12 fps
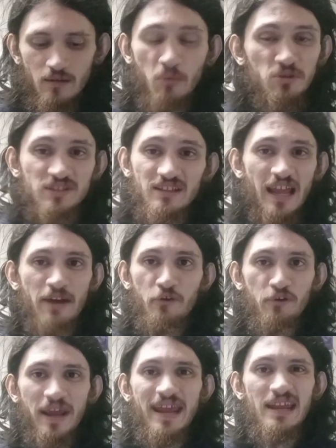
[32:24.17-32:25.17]
Almost an
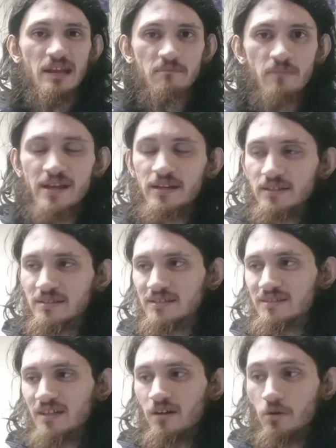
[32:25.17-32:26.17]
hour and 8 minutes.
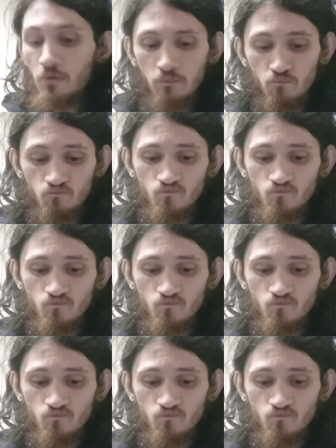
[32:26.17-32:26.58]
So